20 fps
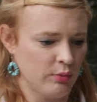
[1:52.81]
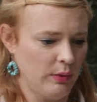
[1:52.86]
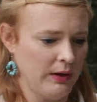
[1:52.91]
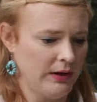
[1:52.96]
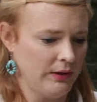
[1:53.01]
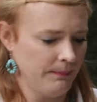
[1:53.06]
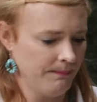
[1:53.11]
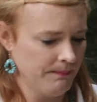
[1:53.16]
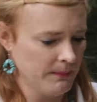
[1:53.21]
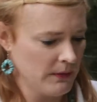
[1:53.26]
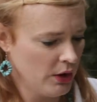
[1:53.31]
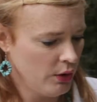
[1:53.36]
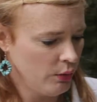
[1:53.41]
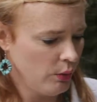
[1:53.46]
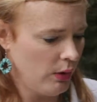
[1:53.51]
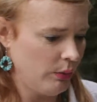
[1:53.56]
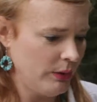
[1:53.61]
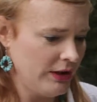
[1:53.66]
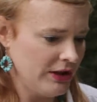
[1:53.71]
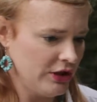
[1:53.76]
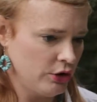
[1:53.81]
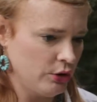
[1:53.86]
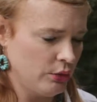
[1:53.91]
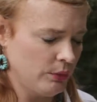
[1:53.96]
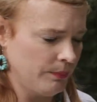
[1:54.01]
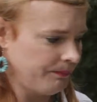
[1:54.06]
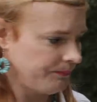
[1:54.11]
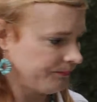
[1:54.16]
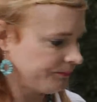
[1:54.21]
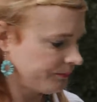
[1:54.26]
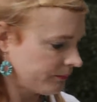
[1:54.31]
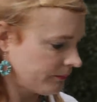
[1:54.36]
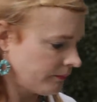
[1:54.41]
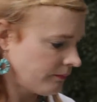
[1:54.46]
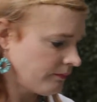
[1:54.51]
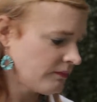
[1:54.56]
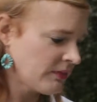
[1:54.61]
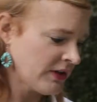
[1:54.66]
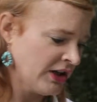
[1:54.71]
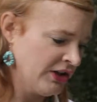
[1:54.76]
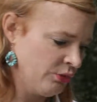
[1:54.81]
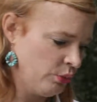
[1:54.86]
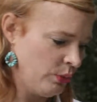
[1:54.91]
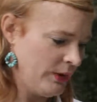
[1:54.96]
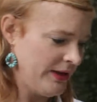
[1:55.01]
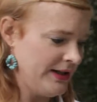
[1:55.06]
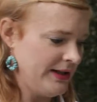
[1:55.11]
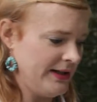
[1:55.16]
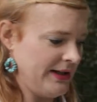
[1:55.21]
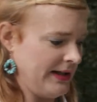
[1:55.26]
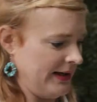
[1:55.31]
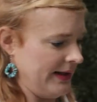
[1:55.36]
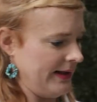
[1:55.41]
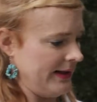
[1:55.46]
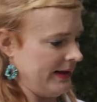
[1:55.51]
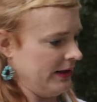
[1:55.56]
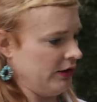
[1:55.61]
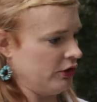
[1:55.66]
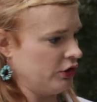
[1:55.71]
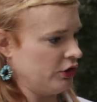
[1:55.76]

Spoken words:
Well, what we do is we get a thing